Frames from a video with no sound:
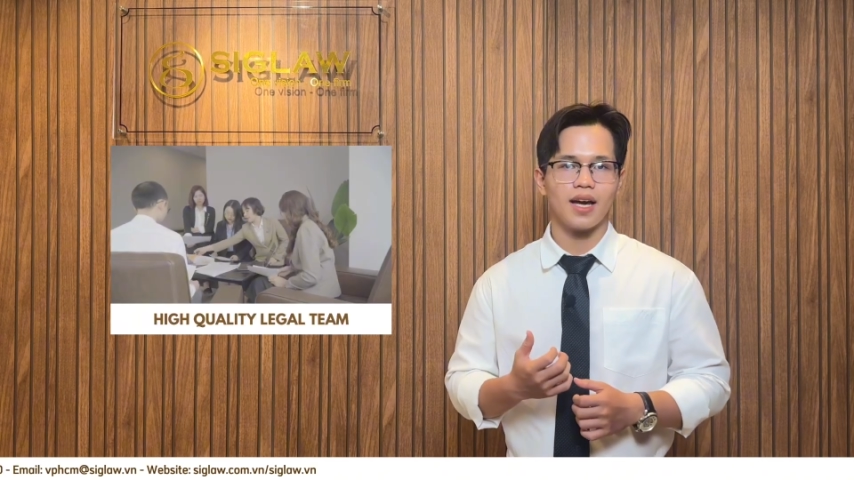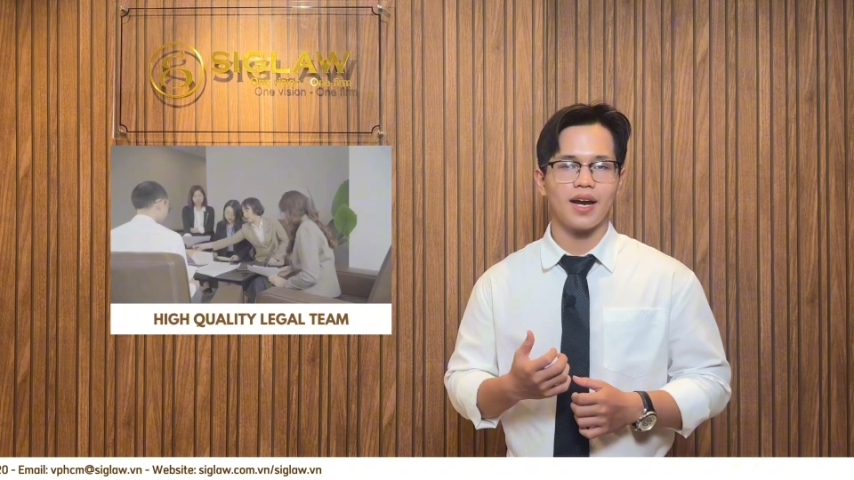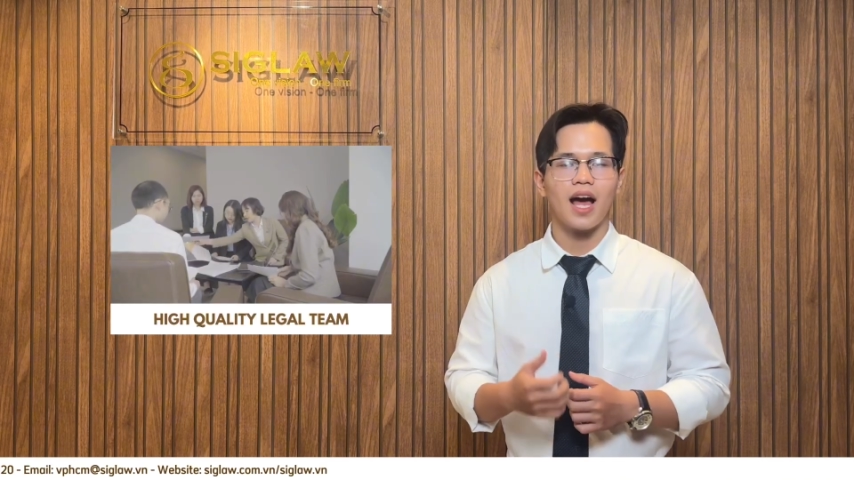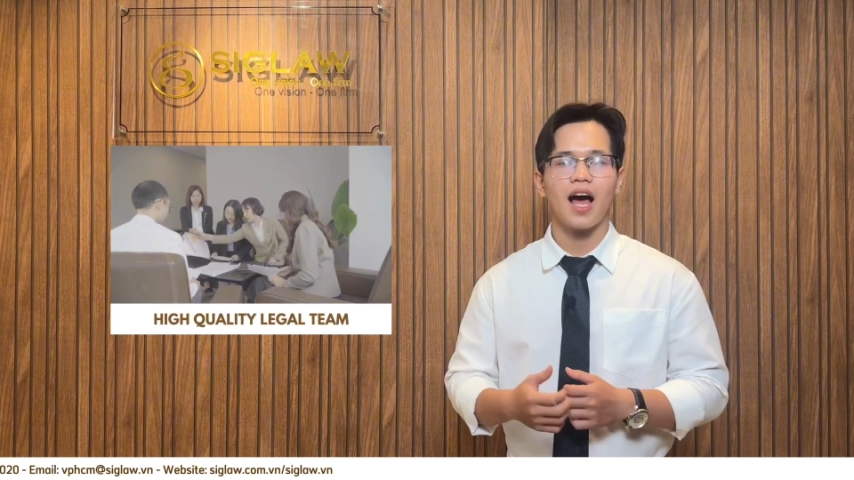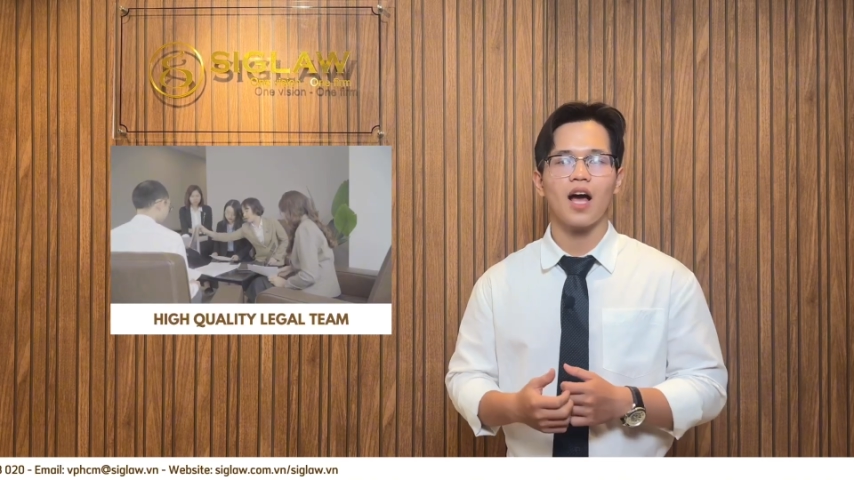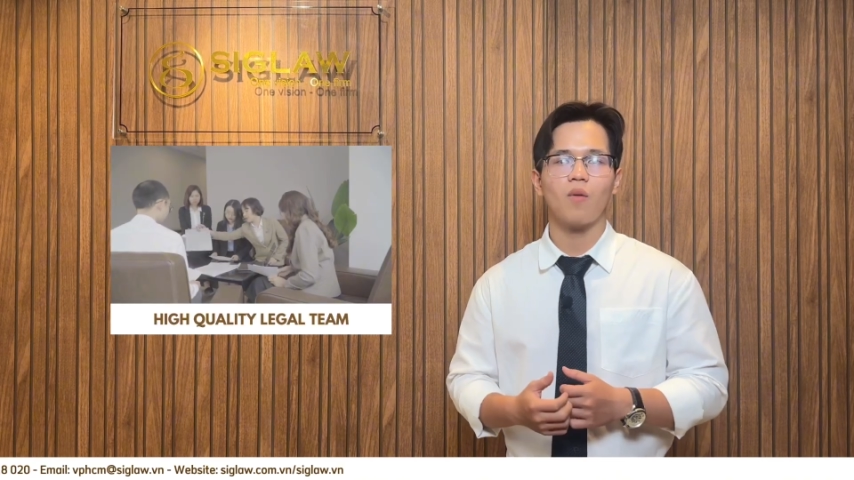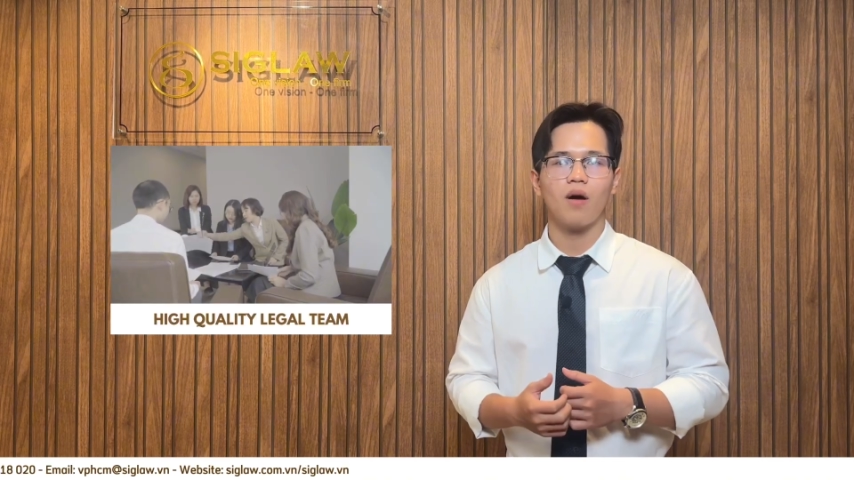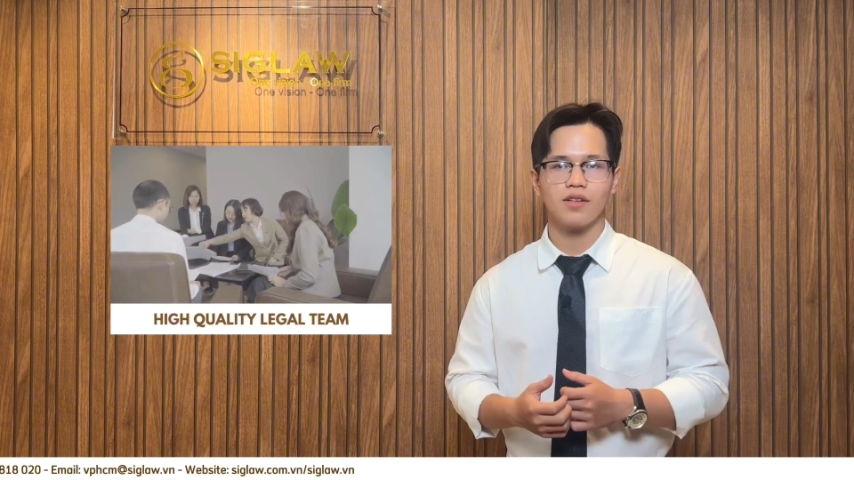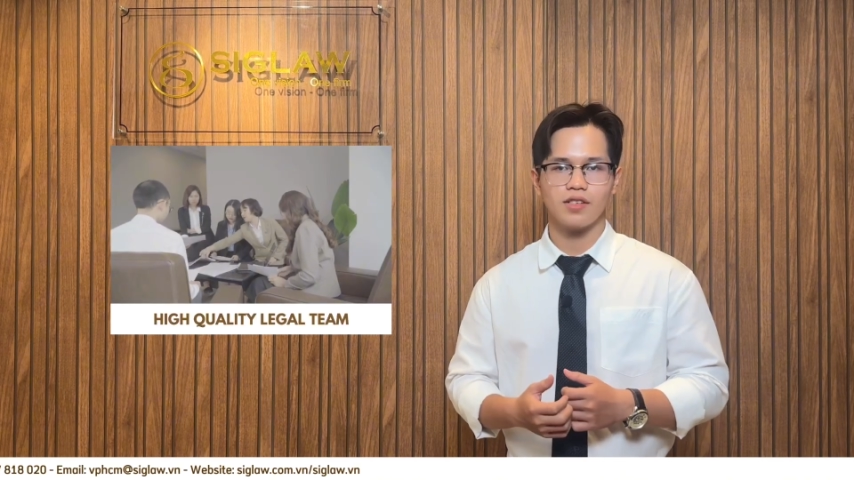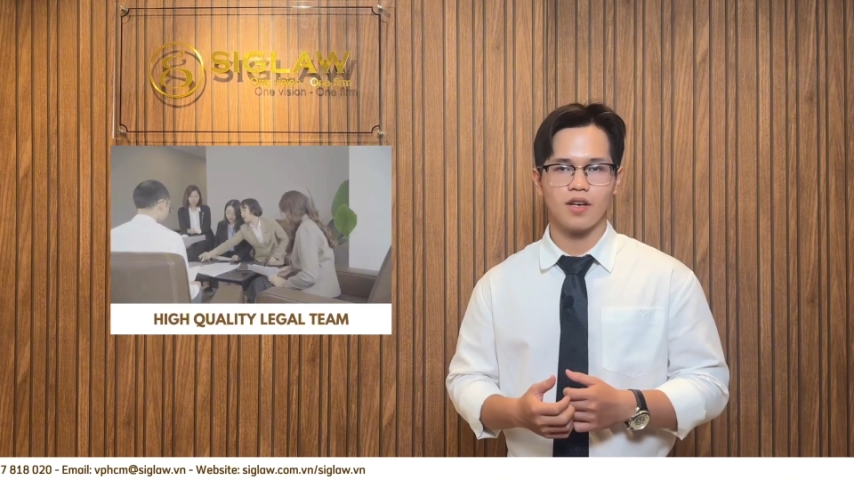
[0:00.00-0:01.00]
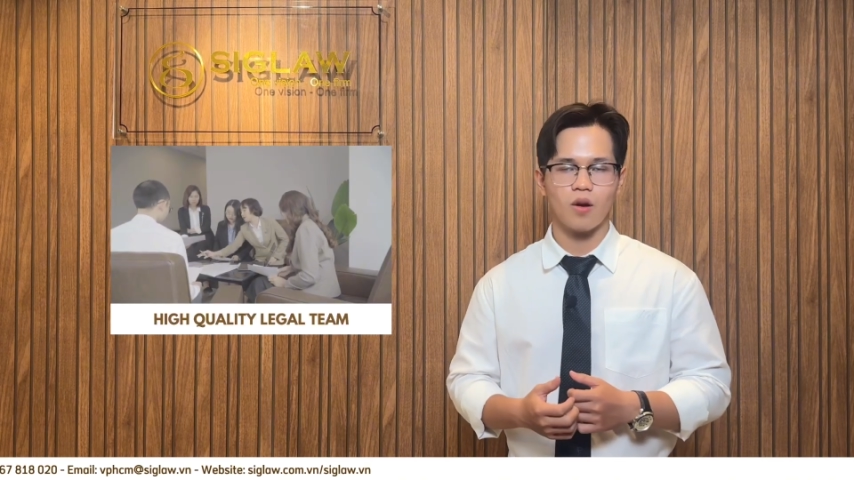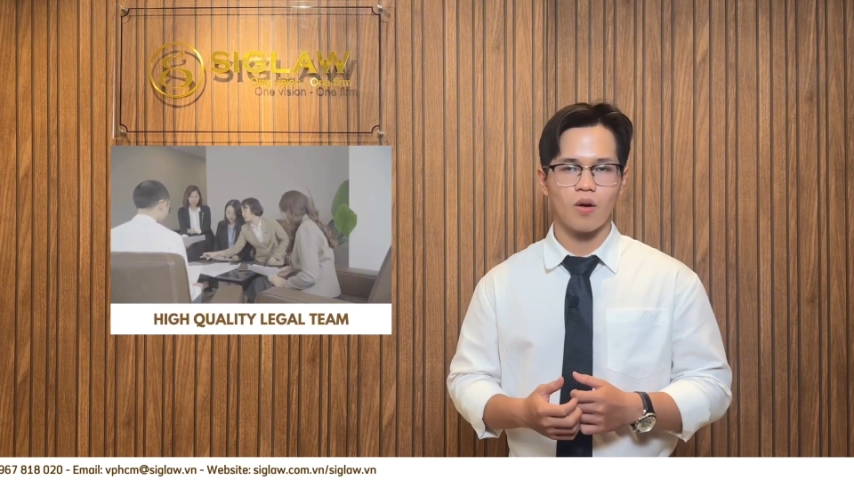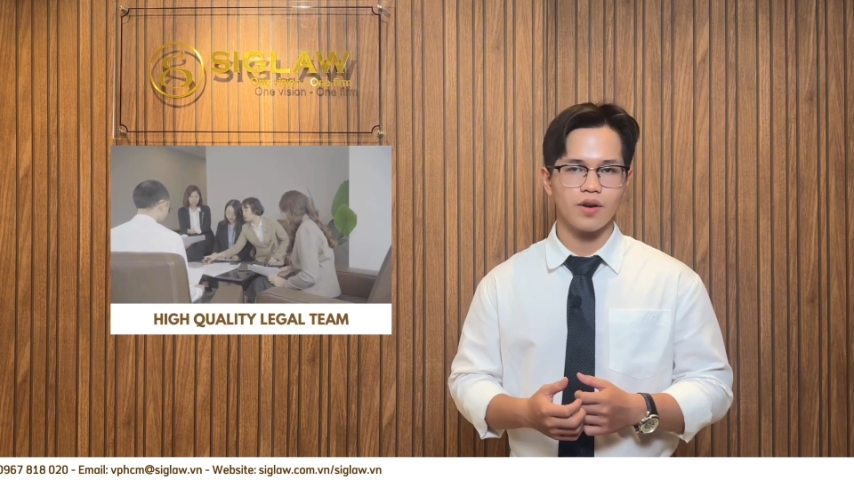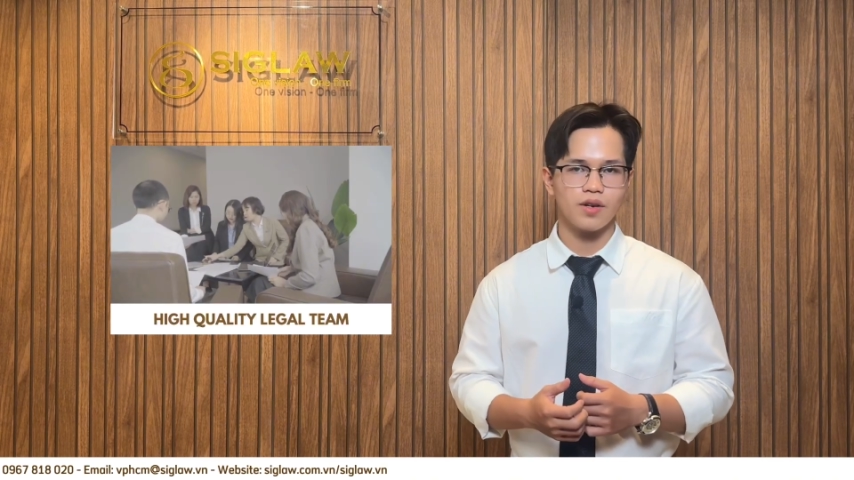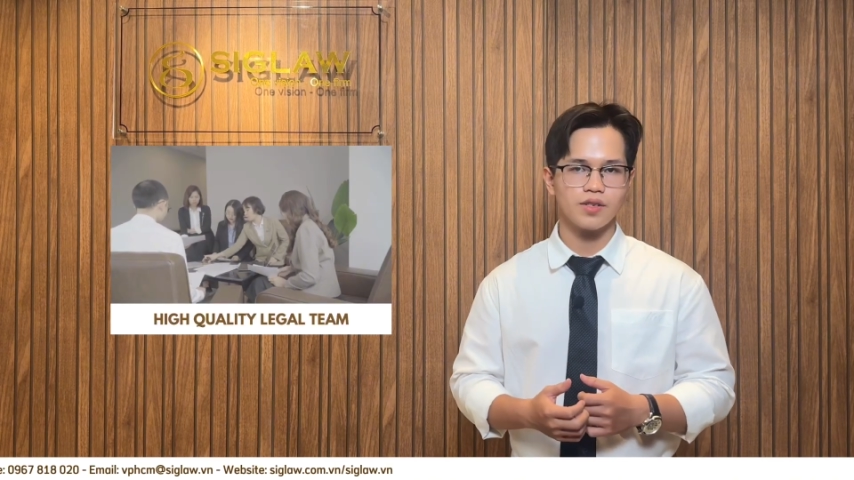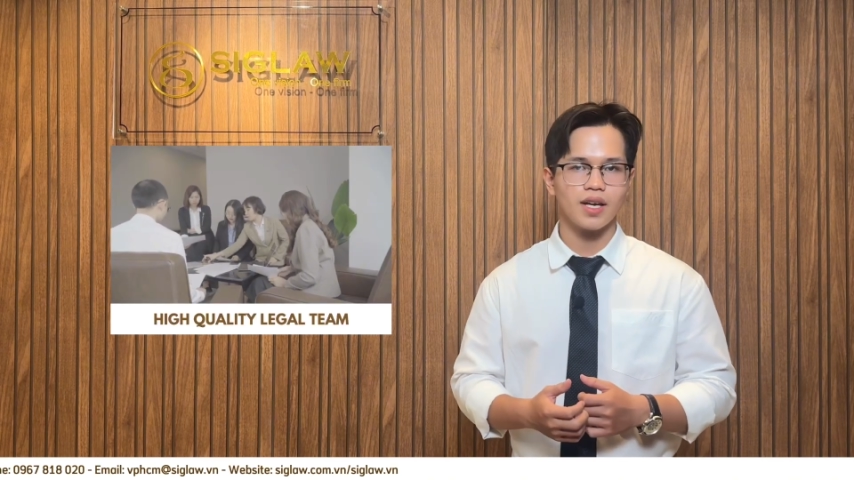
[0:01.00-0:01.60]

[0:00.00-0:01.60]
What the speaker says: and high-quality lawyers